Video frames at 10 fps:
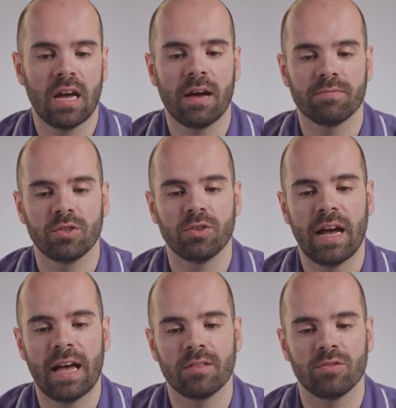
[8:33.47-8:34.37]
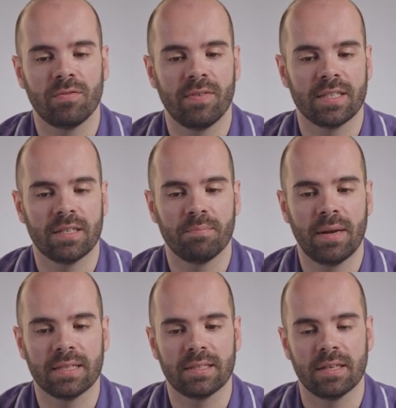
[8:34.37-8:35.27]
after you have your device
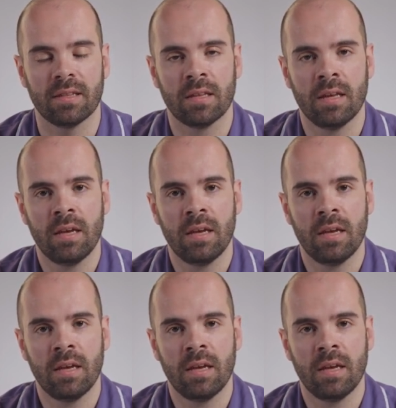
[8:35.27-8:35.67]
implanted,